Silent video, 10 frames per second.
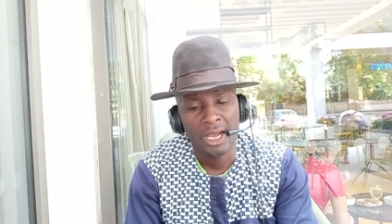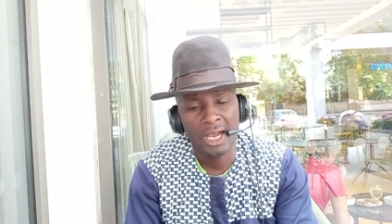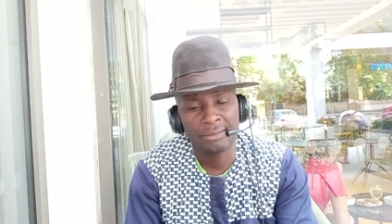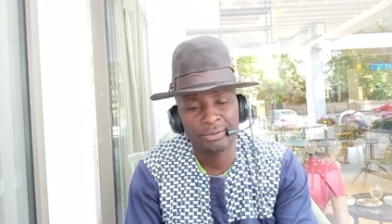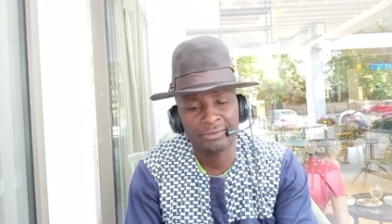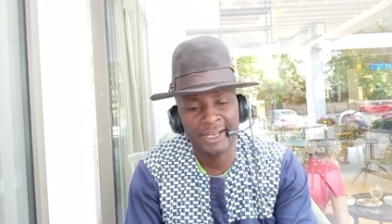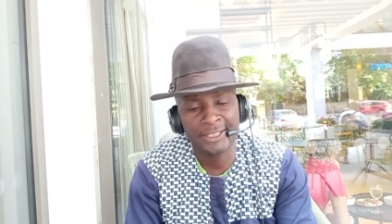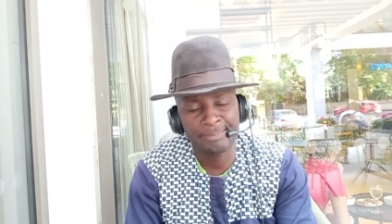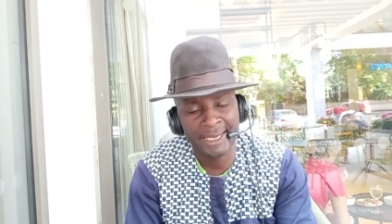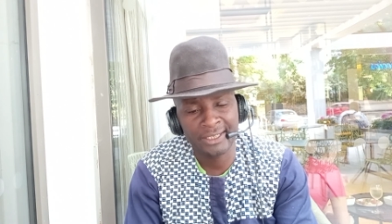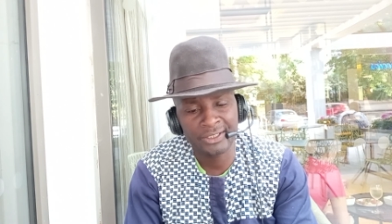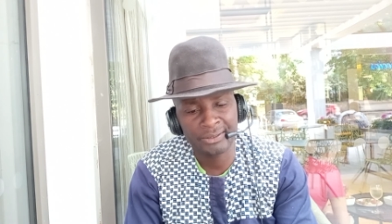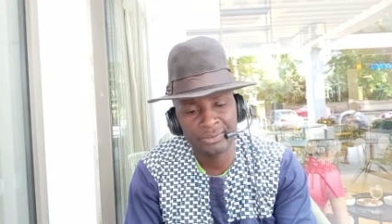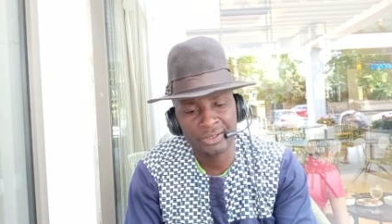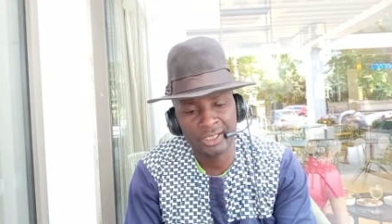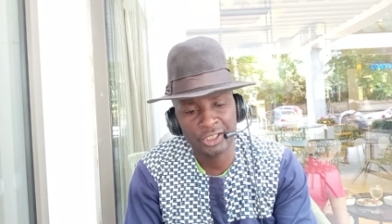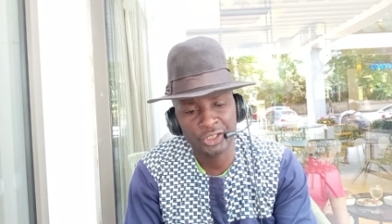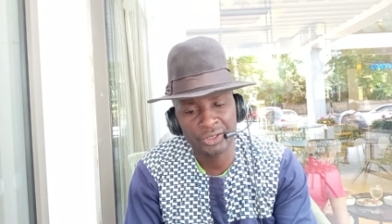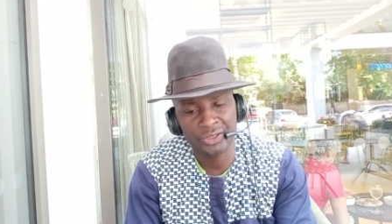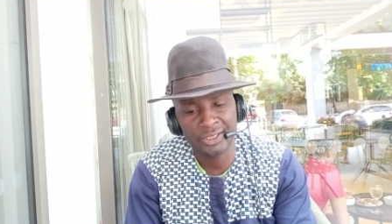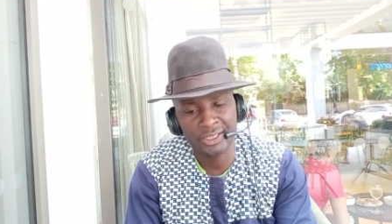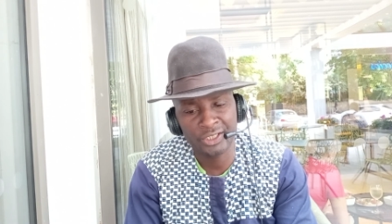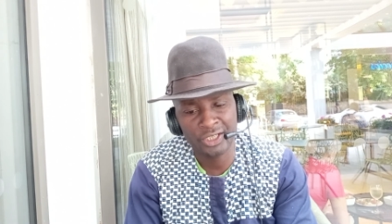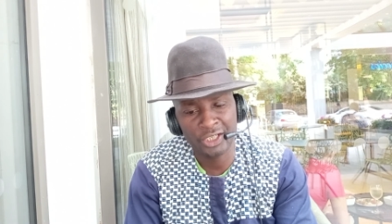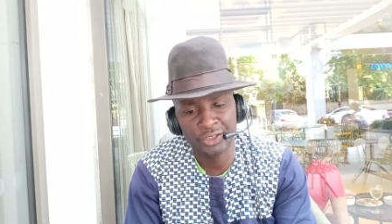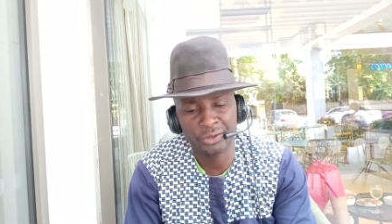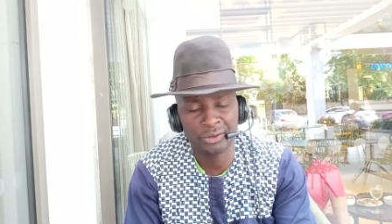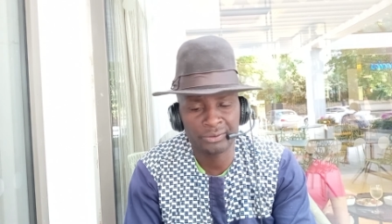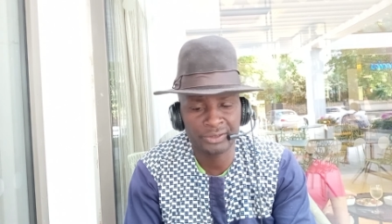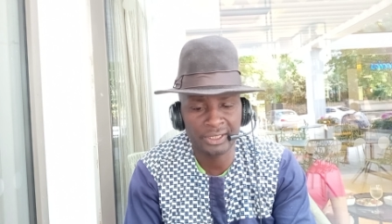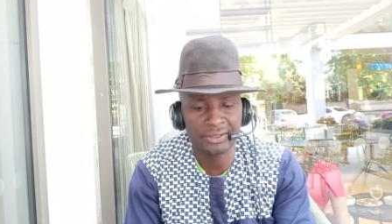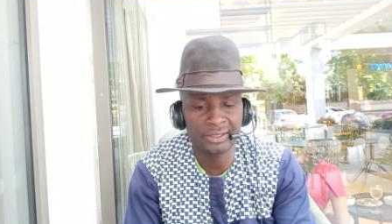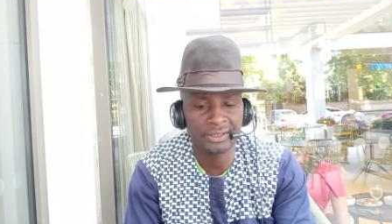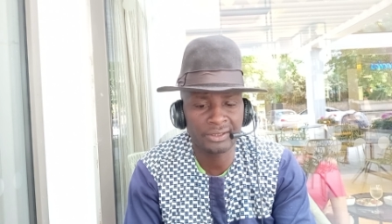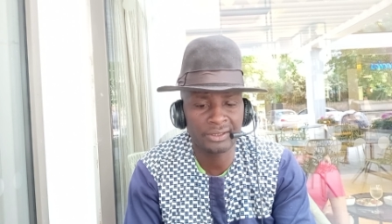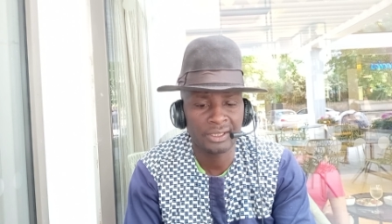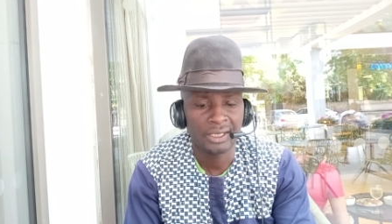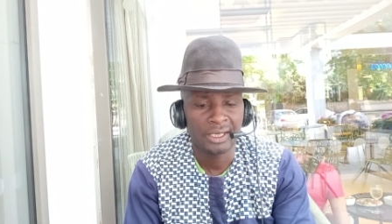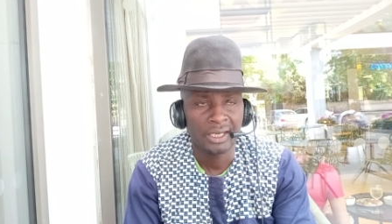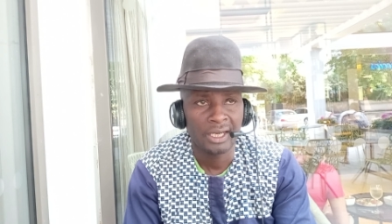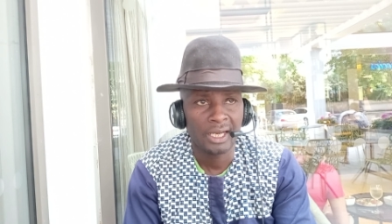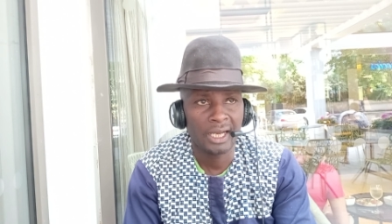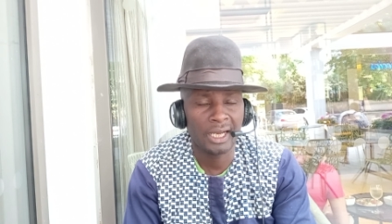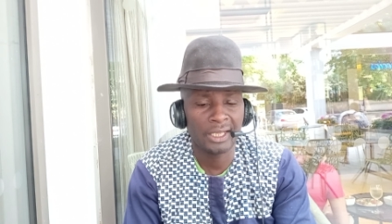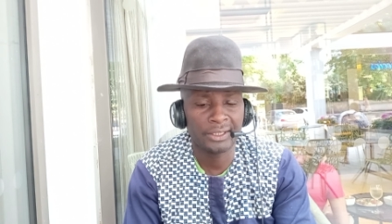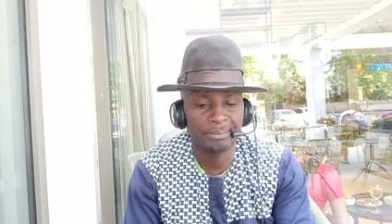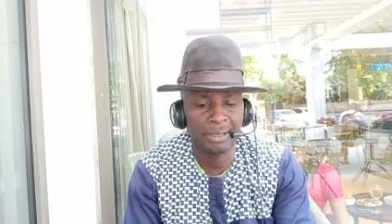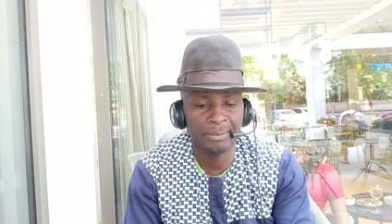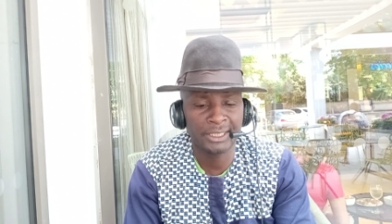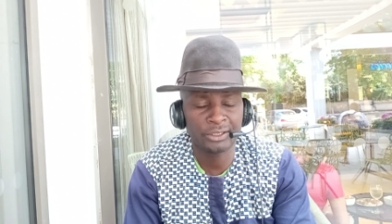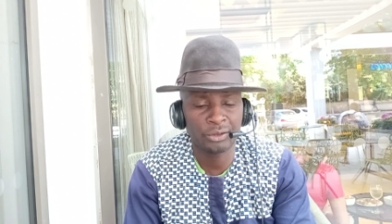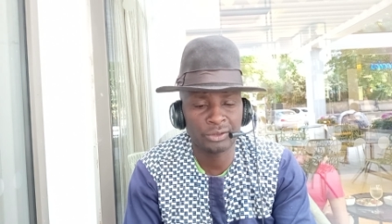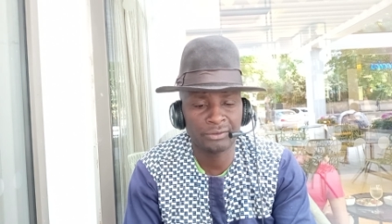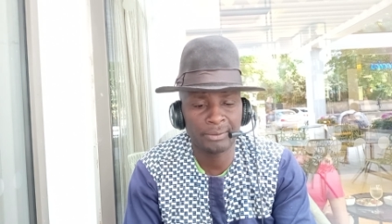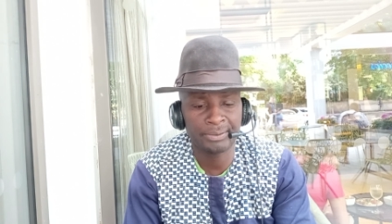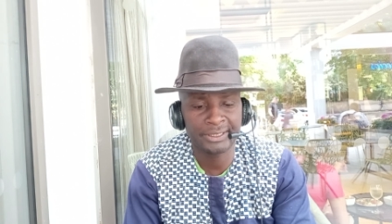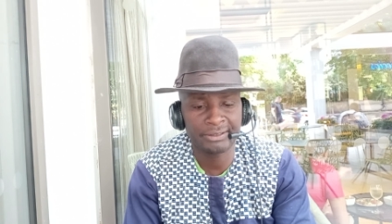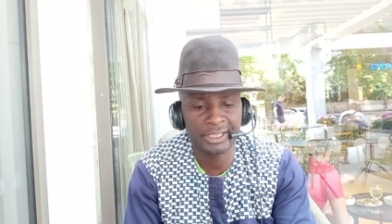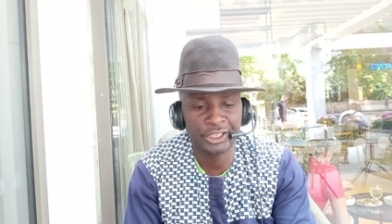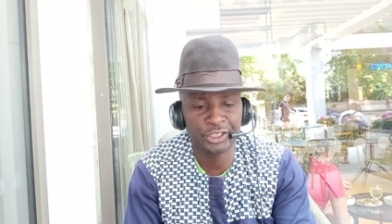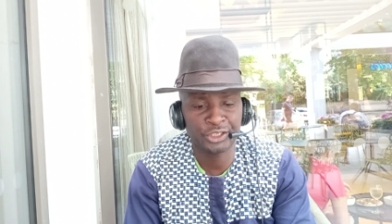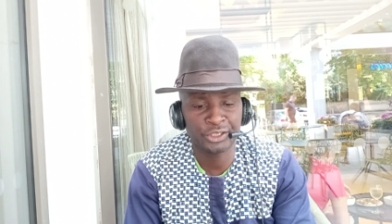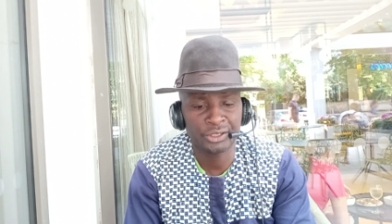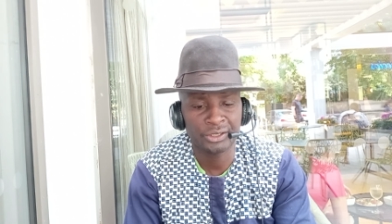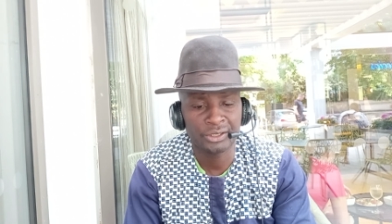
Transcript: and provides mechanisms such as the International Court of Justice and the Permanent Court of Arbitration